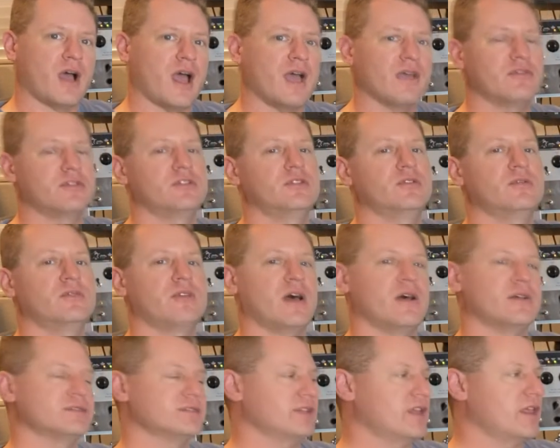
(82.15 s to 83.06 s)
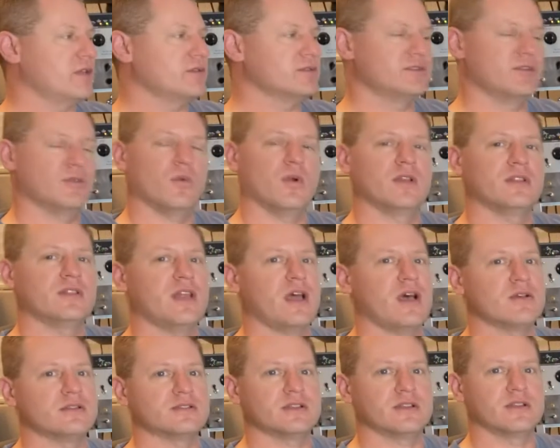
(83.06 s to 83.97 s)
I have a 2000, they used a
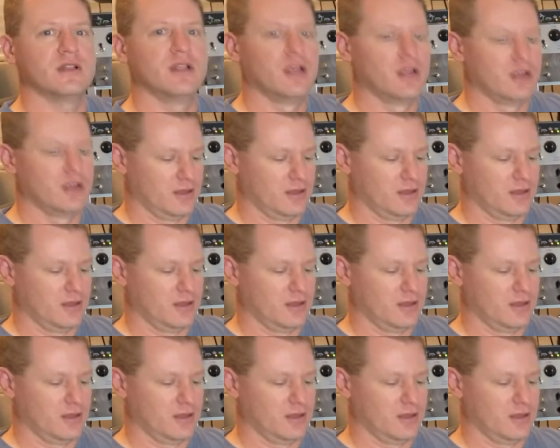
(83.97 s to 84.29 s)
1000.